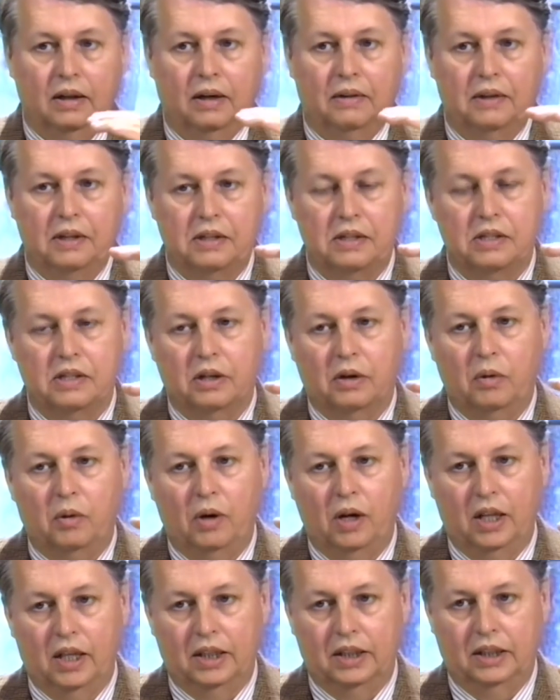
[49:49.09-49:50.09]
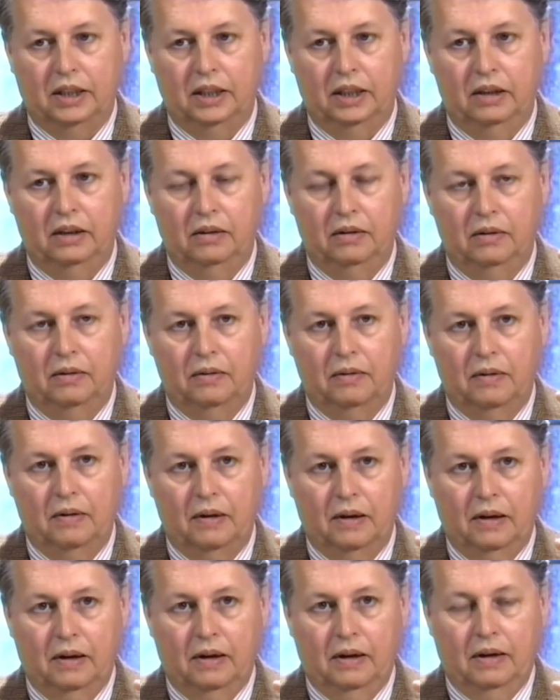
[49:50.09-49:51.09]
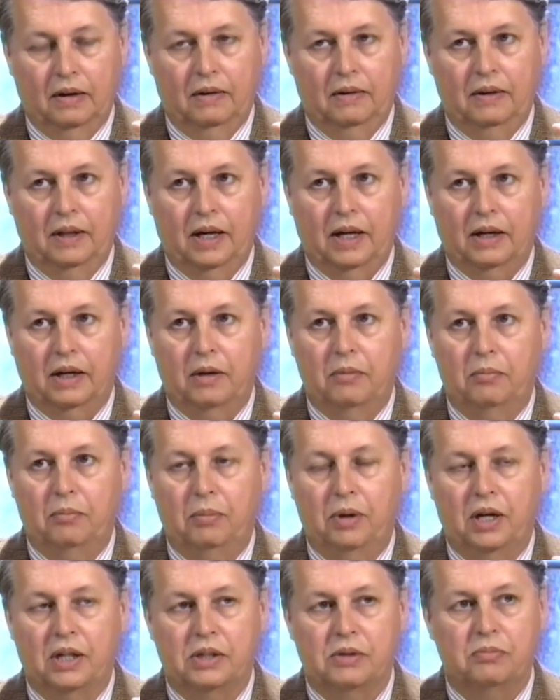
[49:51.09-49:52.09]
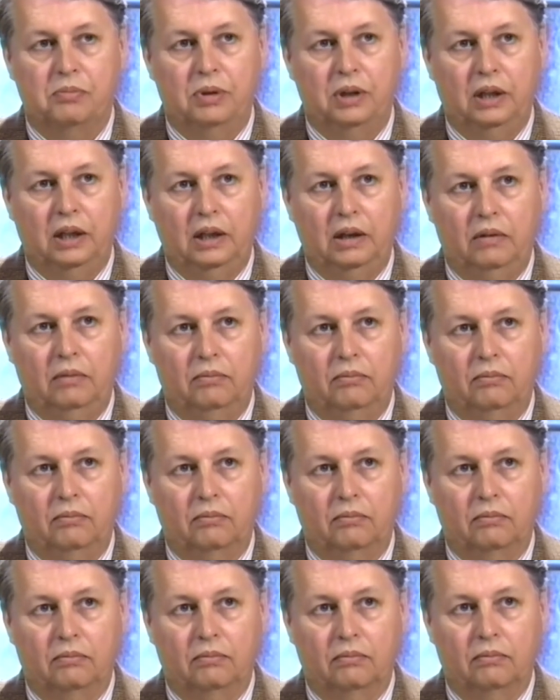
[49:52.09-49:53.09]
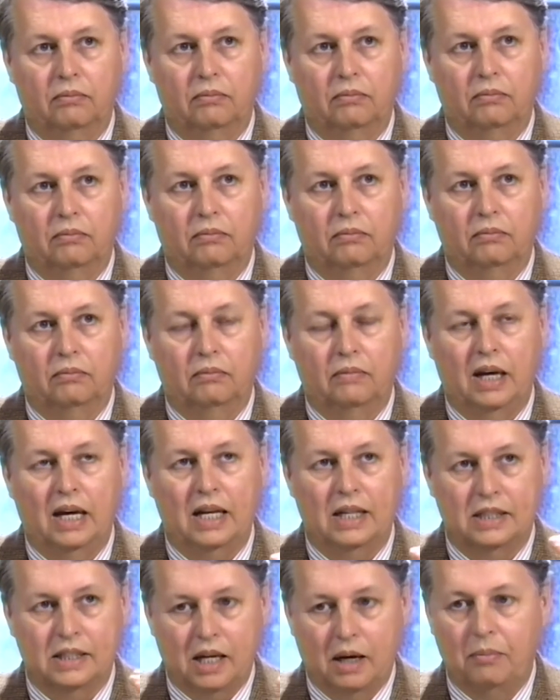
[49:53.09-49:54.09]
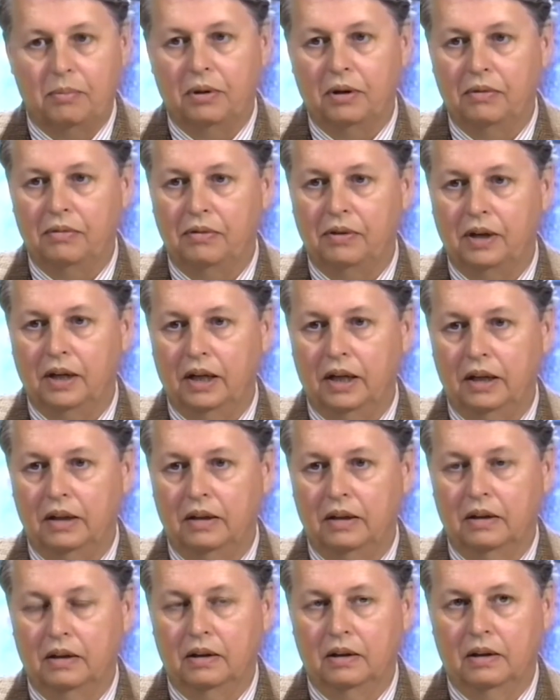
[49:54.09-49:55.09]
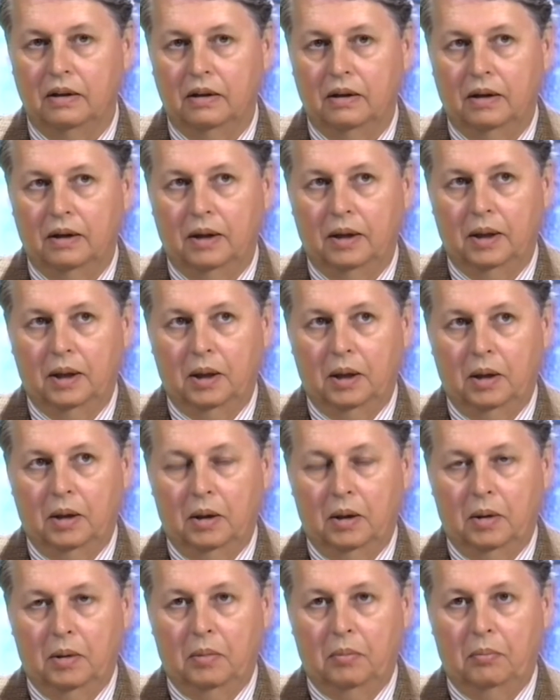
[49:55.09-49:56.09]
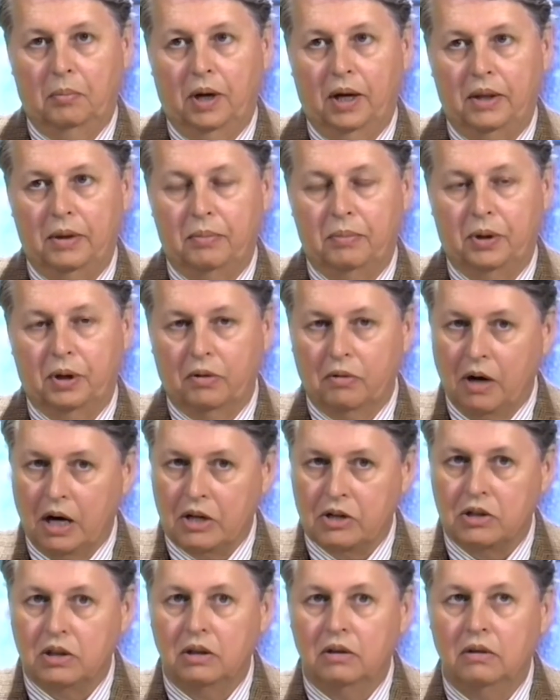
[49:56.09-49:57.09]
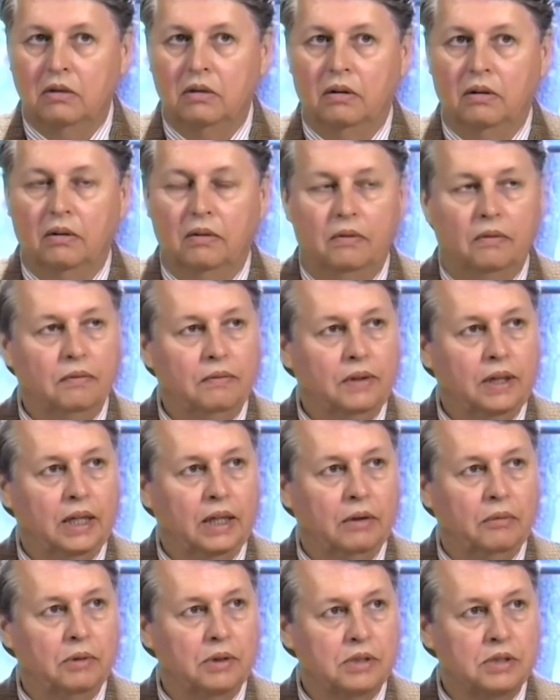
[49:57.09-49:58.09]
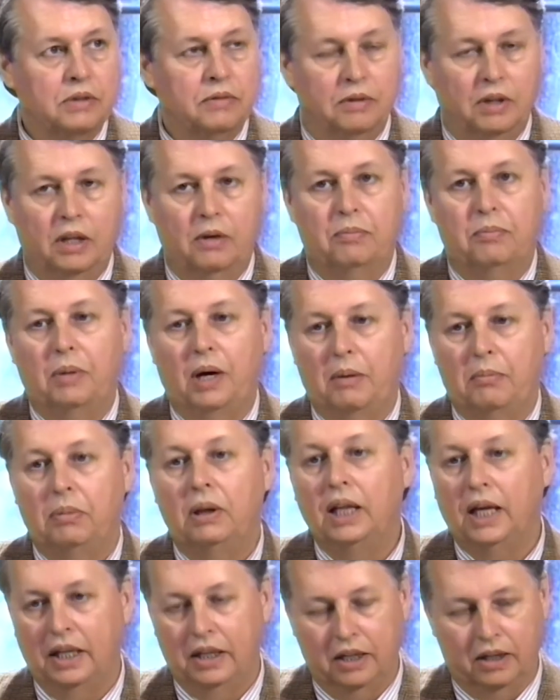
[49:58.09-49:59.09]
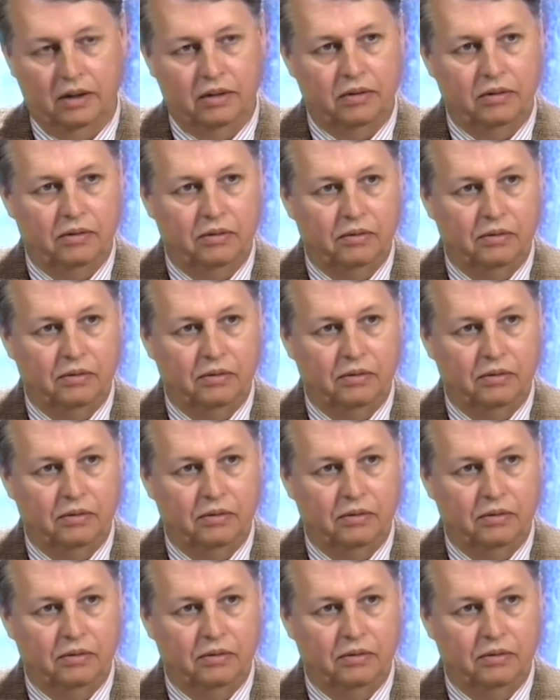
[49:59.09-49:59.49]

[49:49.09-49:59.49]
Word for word: Now, this is a quality that can best be exemplified by the progression that was developed by Plato